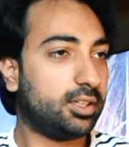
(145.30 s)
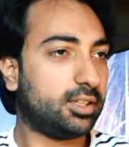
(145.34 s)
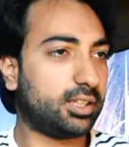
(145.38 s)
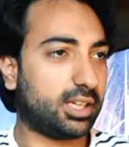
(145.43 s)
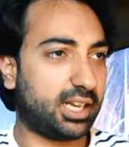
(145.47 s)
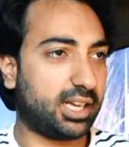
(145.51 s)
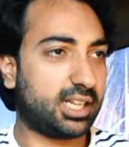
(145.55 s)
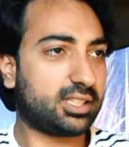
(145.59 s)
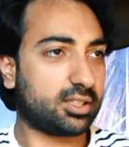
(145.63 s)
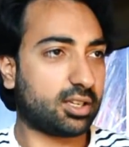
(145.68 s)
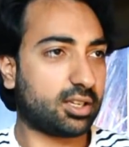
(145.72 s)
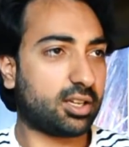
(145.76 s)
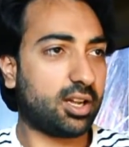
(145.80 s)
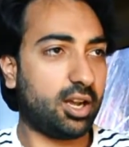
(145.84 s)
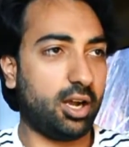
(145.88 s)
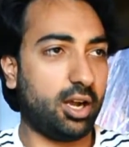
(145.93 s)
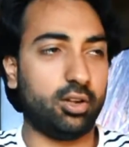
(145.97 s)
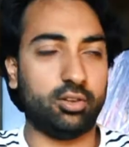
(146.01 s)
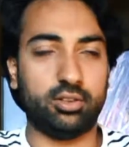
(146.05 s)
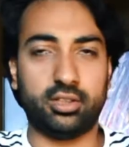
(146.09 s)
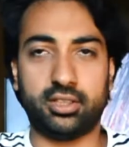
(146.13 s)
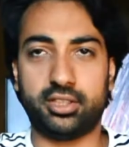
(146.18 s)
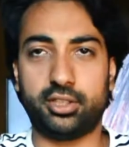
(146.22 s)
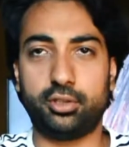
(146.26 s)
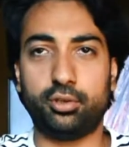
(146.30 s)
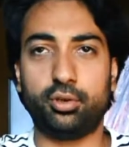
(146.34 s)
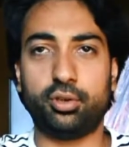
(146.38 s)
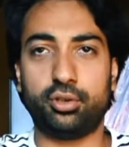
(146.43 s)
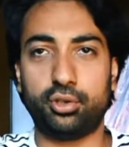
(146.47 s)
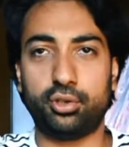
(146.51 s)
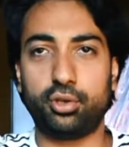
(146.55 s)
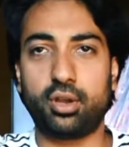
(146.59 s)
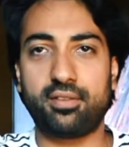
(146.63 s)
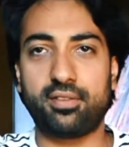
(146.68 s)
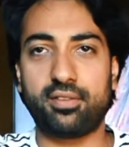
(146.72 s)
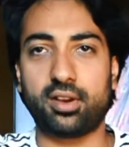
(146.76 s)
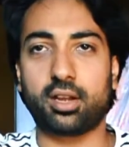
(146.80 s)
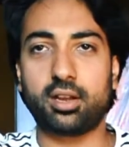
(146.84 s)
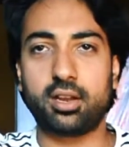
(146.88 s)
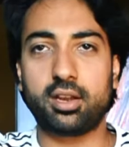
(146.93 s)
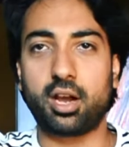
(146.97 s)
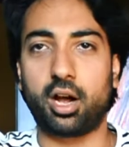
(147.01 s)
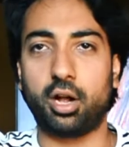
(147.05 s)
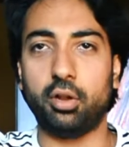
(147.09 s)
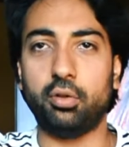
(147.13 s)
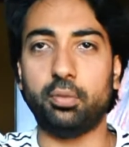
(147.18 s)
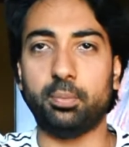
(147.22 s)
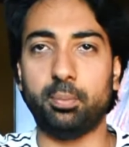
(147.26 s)
Now that's a cult. You have a
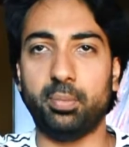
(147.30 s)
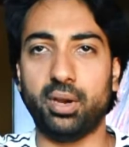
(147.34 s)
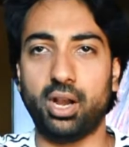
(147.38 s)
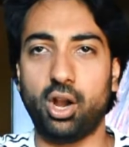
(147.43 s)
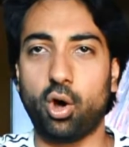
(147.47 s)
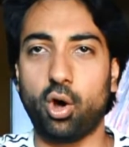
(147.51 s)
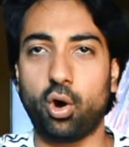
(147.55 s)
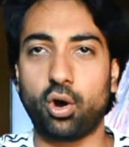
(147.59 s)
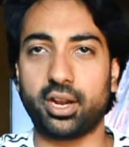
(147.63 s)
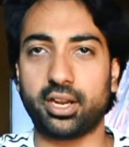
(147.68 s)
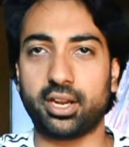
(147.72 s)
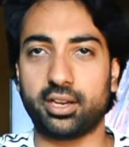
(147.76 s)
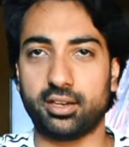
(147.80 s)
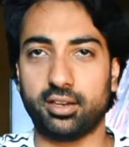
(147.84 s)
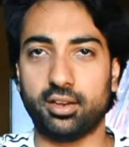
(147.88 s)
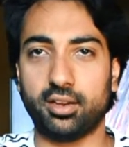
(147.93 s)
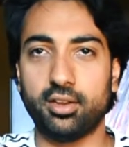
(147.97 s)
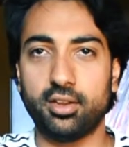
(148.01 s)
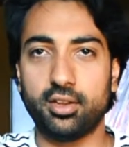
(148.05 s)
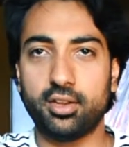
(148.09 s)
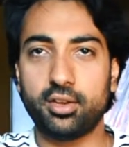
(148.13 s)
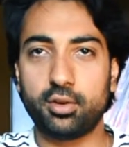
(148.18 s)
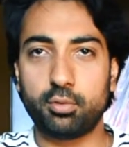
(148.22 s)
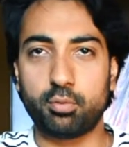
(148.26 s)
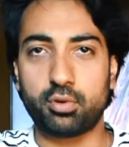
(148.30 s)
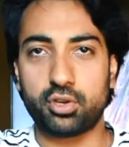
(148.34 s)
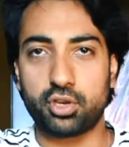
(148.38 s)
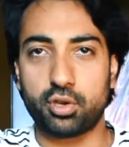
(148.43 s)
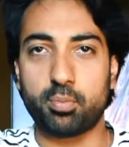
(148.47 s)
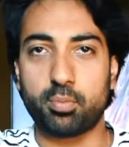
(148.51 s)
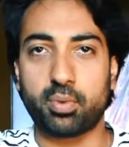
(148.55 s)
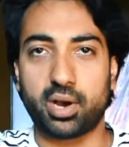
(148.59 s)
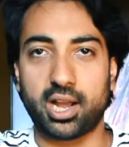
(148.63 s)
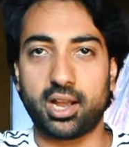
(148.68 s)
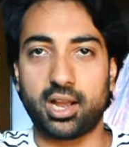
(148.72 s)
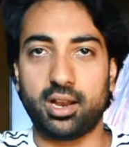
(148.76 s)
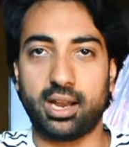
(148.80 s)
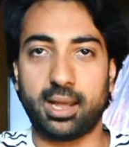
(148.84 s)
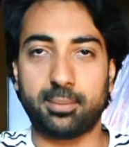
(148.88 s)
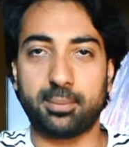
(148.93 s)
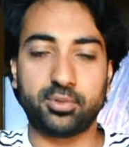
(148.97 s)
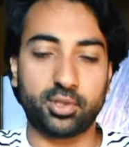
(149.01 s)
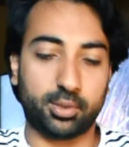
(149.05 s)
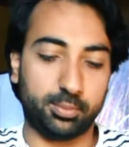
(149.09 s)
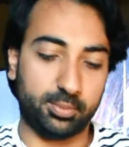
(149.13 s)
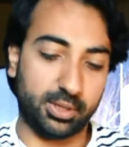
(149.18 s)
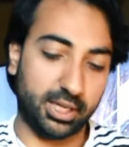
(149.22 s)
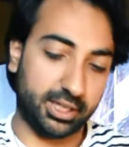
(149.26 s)
cult belonging when you buy a
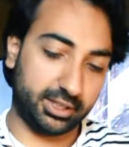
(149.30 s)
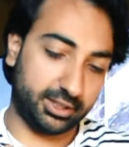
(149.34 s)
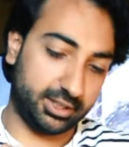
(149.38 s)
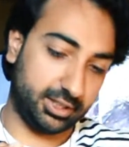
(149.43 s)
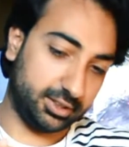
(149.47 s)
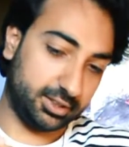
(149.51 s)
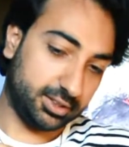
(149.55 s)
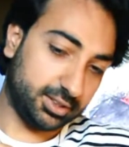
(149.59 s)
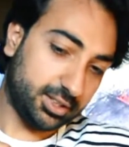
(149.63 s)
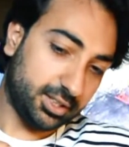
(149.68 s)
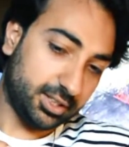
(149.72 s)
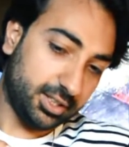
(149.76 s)
laptop like this.